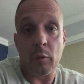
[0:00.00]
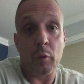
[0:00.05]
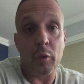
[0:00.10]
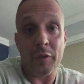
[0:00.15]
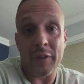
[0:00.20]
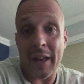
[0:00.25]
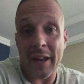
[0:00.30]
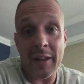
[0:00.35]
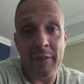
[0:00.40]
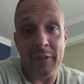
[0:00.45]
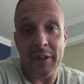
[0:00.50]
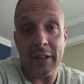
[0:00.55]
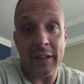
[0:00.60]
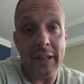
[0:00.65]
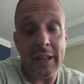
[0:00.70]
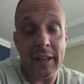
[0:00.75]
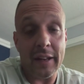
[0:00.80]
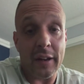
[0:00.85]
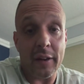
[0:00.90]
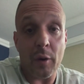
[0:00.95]
Well, not even
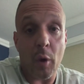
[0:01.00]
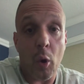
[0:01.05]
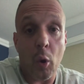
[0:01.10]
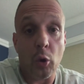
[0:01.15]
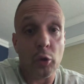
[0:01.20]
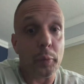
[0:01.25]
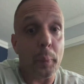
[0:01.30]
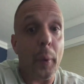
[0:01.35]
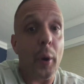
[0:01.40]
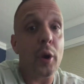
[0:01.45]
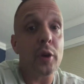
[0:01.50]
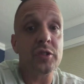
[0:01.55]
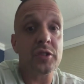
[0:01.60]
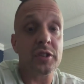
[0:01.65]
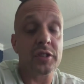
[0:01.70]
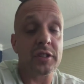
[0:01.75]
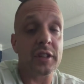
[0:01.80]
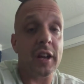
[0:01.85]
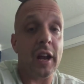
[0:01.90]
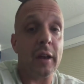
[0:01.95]
lead, an old
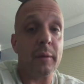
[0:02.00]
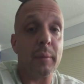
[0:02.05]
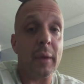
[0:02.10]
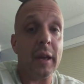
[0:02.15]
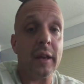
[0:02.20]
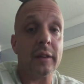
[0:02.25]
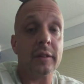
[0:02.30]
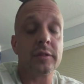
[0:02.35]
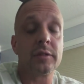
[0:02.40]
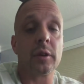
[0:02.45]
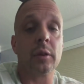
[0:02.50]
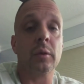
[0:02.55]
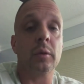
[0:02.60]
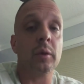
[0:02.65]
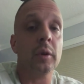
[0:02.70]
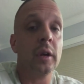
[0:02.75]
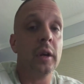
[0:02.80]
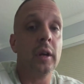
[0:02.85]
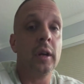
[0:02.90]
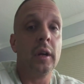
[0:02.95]
purchase that I made.
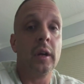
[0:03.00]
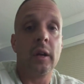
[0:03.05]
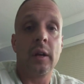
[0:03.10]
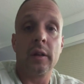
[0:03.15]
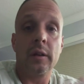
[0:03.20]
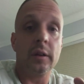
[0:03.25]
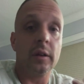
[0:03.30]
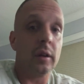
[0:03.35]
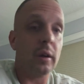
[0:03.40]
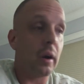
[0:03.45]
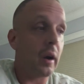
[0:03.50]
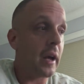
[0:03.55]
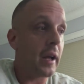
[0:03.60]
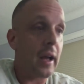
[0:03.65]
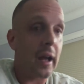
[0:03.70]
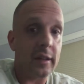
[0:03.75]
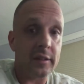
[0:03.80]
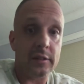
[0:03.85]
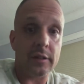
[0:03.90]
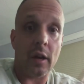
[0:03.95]
So,
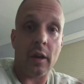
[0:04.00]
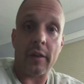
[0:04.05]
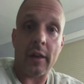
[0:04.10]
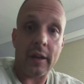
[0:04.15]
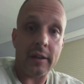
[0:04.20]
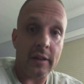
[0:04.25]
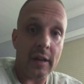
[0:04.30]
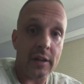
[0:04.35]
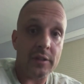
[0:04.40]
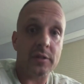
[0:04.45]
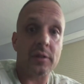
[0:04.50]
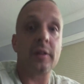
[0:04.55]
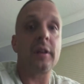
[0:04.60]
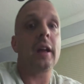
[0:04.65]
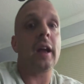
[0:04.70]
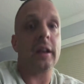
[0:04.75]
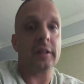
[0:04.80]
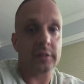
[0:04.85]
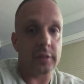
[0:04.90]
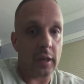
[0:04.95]
I saw that
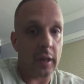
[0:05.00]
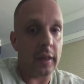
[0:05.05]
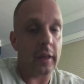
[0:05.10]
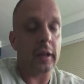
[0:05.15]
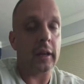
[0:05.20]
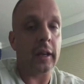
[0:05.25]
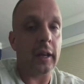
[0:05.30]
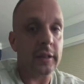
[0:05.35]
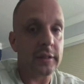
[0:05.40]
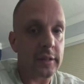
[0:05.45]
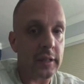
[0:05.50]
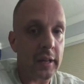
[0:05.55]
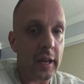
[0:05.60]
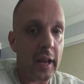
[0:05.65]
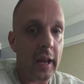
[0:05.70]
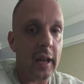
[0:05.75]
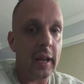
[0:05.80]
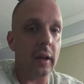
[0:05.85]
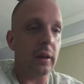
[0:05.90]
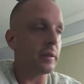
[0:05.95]
yesterday. I saw that again
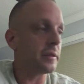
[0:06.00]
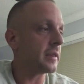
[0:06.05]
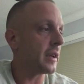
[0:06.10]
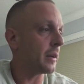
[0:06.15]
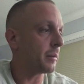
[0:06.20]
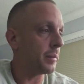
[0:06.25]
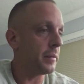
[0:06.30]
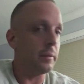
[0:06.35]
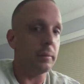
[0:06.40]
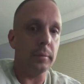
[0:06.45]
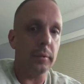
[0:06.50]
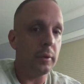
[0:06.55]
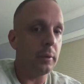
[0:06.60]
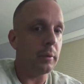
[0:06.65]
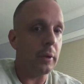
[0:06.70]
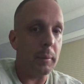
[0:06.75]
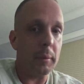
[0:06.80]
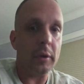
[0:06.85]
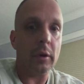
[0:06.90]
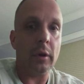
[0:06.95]
today. I was like,
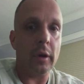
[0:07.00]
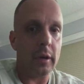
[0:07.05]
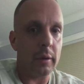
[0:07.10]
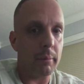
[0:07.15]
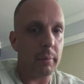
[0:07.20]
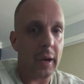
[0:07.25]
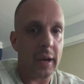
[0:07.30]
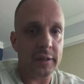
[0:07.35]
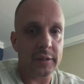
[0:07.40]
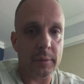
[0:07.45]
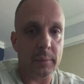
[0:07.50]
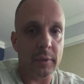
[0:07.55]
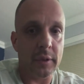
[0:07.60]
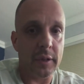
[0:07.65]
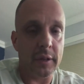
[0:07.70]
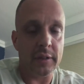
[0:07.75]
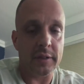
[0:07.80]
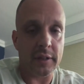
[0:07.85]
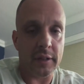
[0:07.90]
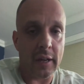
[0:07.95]
boom, let me go ahead and buy some
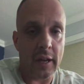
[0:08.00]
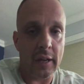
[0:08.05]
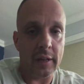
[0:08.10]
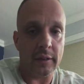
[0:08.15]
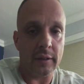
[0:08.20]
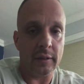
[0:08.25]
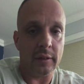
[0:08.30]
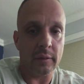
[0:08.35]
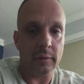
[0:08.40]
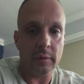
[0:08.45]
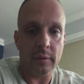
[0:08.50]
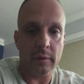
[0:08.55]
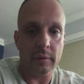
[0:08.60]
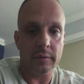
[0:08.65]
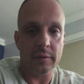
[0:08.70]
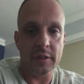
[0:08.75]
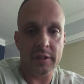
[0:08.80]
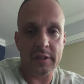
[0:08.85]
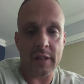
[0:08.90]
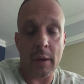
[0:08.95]
of these again.
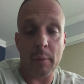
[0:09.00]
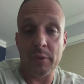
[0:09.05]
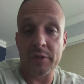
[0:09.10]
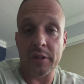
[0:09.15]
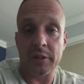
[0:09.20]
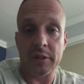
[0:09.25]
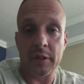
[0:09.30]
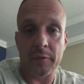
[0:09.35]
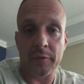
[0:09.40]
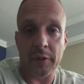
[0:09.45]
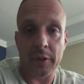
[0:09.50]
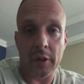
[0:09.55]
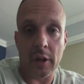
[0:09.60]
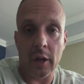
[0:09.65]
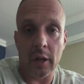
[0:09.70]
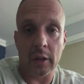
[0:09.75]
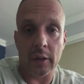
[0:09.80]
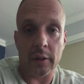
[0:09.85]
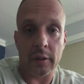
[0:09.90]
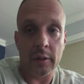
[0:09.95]
This time was a different
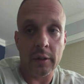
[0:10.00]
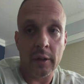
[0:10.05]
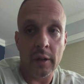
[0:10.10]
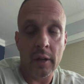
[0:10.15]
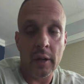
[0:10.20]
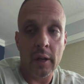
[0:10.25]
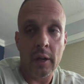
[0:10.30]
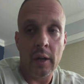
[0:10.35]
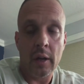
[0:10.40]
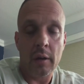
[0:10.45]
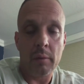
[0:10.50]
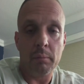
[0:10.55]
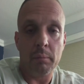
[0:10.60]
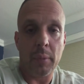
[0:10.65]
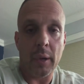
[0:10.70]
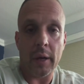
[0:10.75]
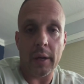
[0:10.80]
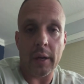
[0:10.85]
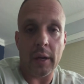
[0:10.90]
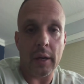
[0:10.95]
color,
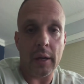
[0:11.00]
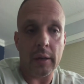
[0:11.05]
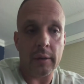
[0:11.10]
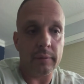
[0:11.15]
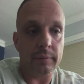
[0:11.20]
but...